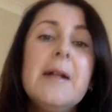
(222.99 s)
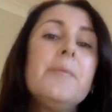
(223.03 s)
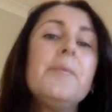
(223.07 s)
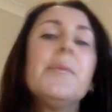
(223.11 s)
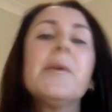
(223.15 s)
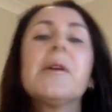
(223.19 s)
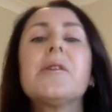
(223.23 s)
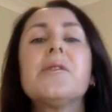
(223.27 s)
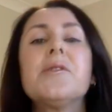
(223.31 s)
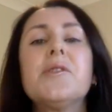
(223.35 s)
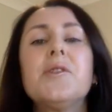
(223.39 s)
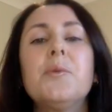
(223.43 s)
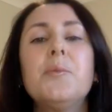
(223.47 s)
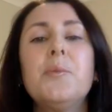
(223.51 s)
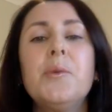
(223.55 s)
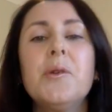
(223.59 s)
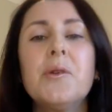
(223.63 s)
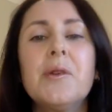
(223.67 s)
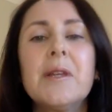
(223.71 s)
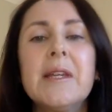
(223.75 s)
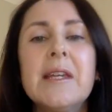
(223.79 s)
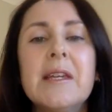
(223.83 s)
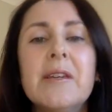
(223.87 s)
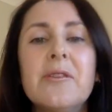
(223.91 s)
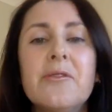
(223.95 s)
because you're
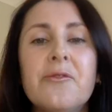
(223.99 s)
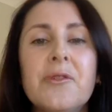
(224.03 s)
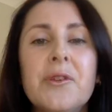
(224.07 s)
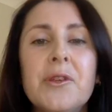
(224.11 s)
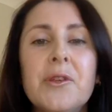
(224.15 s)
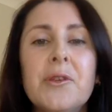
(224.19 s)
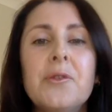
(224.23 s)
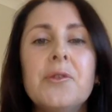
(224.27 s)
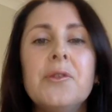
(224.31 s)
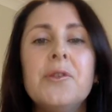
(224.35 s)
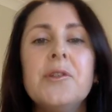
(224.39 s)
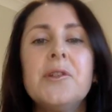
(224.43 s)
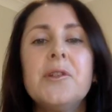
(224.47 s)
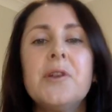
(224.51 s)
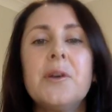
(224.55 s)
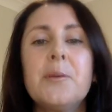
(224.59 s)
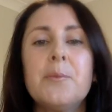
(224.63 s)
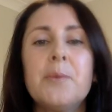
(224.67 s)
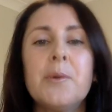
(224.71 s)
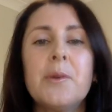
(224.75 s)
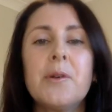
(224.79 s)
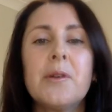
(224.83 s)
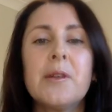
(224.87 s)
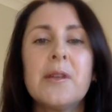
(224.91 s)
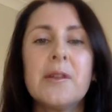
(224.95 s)
building it for you, you're not
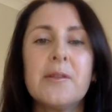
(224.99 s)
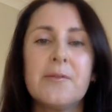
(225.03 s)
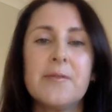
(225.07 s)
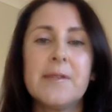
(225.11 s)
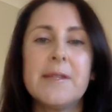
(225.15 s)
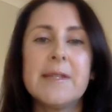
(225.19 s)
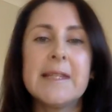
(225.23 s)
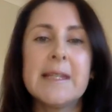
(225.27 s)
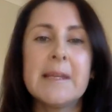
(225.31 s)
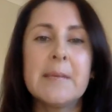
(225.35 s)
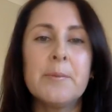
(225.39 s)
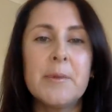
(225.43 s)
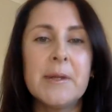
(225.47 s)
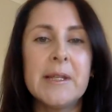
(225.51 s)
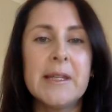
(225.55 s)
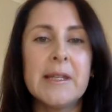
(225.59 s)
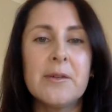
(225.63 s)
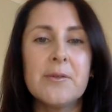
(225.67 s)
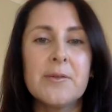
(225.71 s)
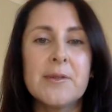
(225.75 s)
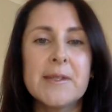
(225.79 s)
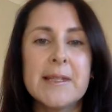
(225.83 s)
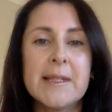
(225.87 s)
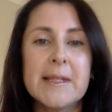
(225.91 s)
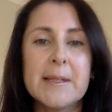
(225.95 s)
building it for somebody
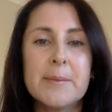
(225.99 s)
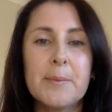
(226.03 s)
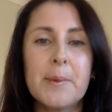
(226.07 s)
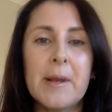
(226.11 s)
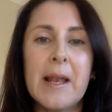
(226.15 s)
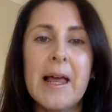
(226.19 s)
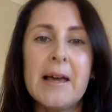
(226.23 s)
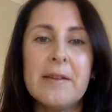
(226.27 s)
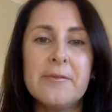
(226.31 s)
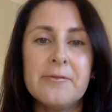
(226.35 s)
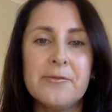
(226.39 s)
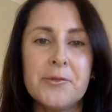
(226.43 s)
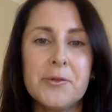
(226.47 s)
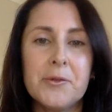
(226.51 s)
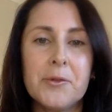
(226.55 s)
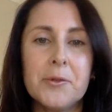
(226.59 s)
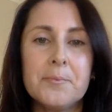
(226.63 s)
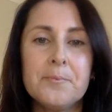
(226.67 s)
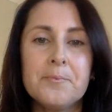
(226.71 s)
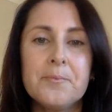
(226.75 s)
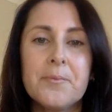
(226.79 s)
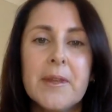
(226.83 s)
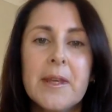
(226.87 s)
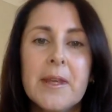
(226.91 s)
else's platform.